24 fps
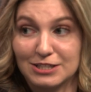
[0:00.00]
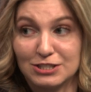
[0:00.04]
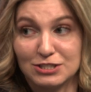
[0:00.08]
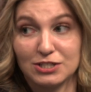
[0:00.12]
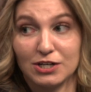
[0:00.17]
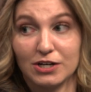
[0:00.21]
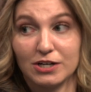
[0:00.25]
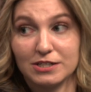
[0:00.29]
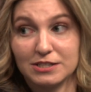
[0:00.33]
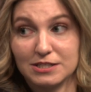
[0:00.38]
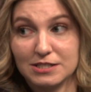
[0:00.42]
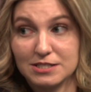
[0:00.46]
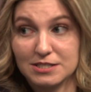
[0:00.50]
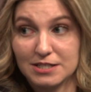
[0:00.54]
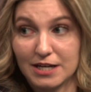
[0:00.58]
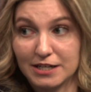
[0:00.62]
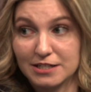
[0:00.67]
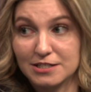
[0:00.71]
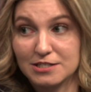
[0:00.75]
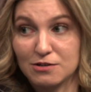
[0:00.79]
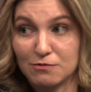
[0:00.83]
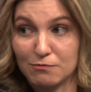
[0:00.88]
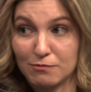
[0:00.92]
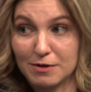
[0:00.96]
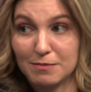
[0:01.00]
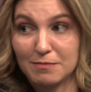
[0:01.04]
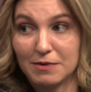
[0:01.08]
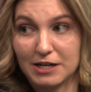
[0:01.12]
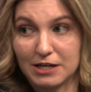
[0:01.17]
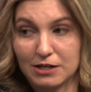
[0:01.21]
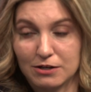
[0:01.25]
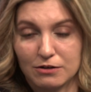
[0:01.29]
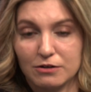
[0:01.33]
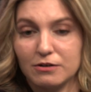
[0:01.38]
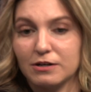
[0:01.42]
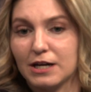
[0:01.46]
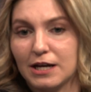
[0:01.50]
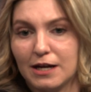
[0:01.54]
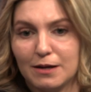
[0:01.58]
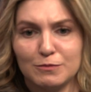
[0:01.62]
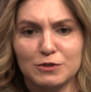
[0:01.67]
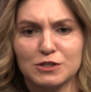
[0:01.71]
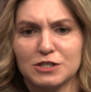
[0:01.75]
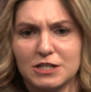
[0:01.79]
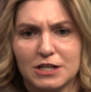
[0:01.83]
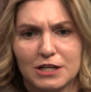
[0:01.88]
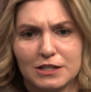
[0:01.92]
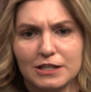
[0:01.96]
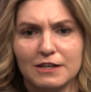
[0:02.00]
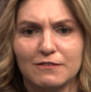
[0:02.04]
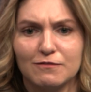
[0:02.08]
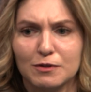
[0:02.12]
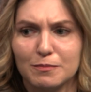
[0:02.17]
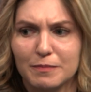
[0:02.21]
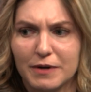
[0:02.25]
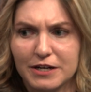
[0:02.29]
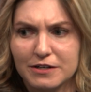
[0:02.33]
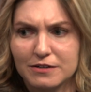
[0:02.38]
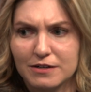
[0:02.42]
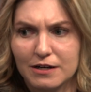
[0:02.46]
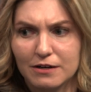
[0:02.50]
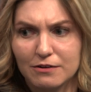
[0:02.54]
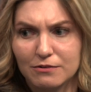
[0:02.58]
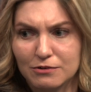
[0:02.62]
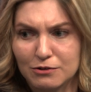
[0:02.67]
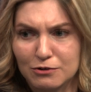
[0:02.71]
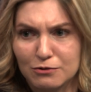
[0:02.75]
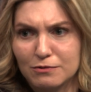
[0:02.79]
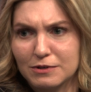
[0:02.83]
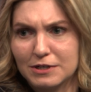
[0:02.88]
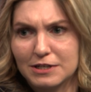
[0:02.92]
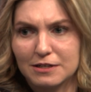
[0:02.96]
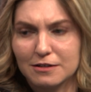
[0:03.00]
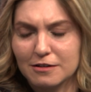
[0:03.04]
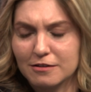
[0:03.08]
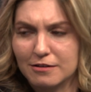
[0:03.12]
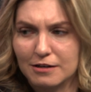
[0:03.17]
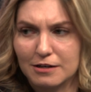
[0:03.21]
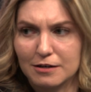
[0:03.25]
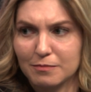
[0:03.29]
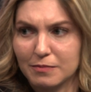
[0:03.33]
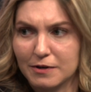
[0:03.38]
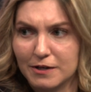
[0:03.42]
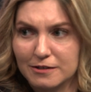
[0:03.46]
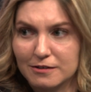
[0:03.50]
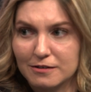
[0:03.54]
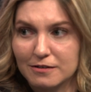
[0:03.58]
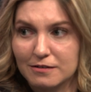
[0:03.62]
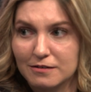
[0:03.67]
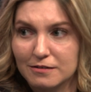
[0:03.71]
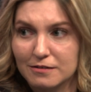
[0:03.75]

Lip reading: The dog decides. So we might go, okay, I'm just going to leave the butter out. Who would eat a thing of butter?